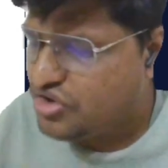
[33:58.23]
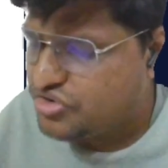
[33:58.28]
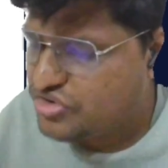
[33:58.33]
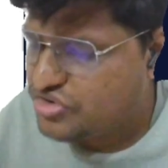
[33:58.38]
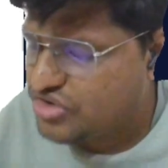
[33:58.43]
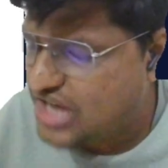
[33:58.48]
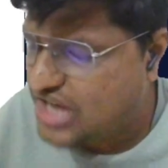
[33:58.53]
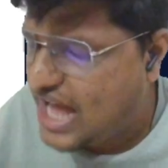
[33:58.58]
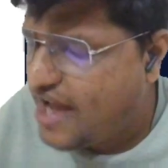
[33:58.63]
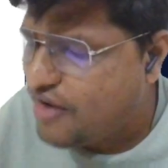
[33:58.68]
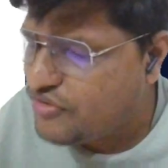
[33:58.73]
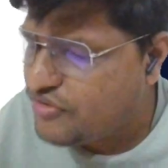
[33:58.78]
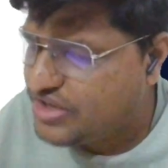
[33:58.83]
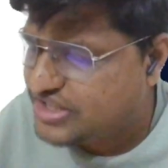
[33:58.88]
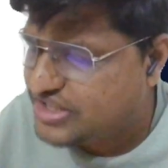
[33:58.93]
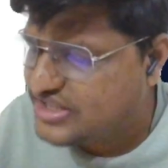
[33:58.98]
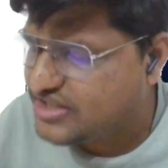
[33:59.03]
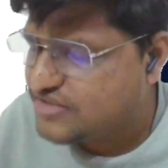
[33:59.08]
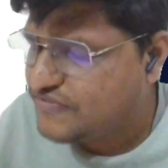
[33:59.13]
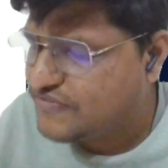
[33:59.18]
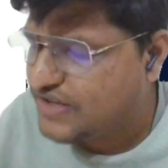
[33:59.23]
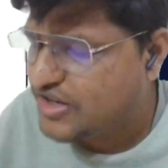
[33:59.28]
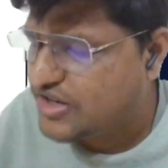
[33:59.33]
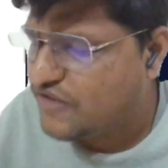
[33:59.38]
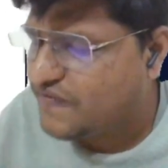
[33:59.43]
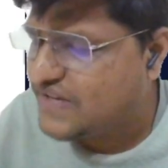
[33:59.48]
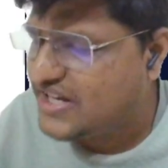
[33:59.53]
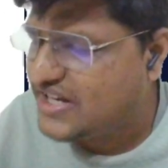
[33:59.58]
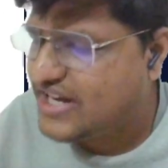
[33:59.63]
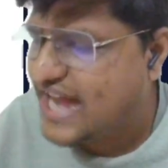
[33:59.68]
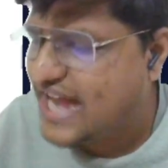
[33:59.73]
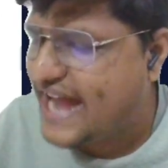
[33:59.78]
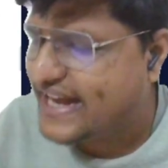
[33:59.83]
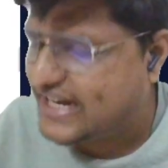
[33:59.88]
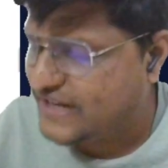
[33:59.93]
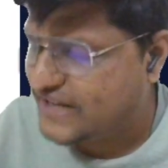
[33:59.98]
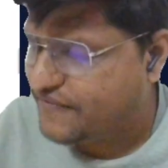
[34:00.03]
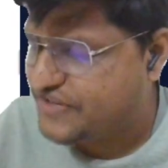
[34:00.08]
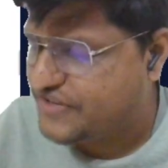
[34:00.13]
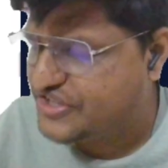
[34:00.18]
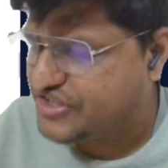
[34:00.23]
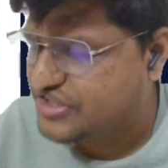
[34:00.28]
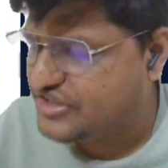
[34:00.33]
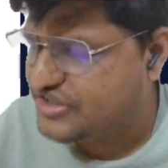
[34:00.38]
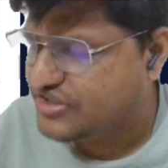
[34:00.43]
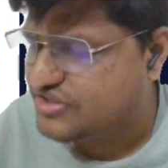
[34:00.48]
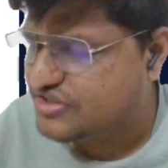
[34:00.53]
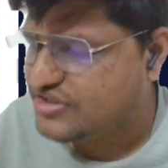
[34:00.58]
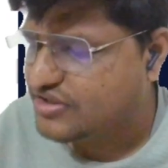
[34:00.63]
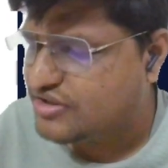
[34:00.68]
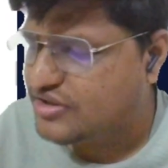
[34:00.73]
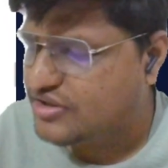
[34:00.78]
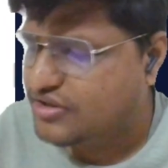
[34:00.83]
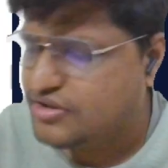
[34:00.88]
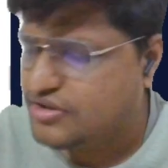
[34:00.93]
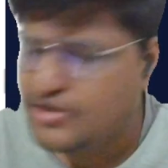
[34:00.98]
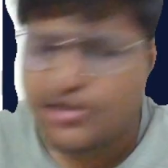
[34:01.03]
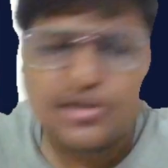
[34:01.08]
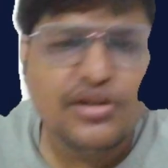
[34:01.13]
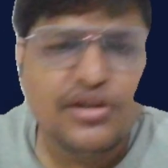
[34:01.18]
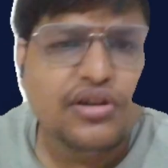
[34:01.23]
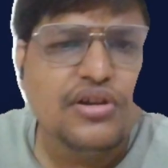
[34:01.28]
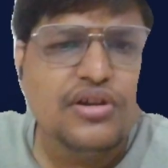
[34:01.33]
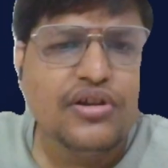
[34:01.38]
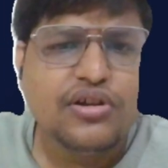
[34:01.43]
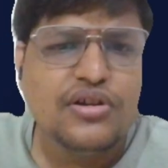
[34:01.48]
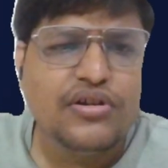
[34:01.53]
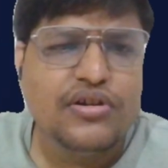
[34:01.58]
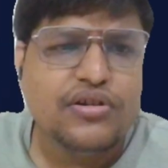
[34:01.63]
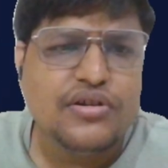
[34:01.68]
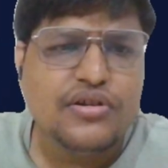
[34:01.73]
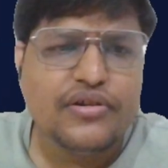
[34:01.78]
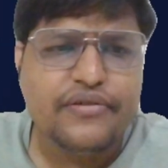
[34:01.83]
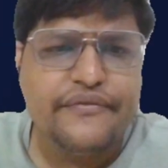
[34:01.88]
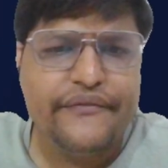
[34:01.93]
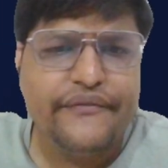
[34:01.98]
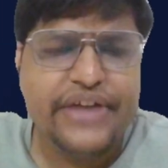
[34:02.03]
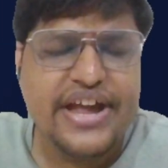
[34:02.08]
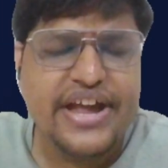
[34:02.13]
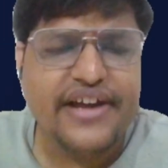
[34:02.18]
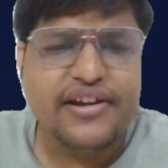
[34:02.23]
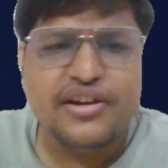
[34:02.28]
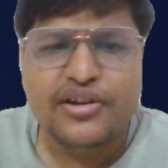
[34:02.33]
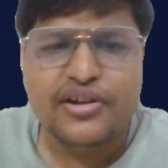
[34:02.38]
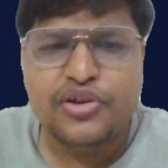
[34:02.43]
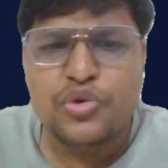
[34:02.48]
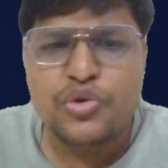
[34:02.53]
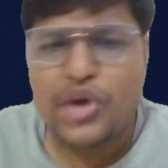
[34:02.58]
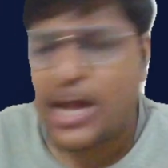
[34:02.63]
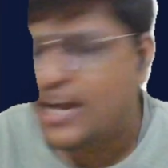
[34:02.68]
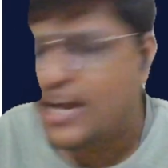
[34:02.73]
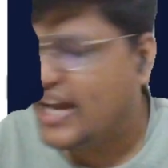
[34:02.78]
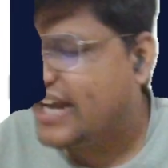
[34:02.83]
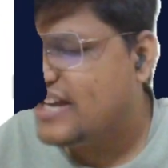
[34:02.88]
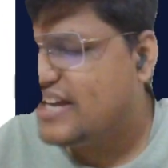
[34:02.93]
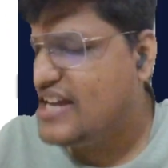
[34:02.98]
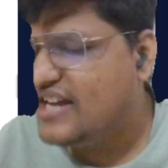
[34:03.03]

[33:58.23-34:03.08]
So now this is one of the direct questions where you can write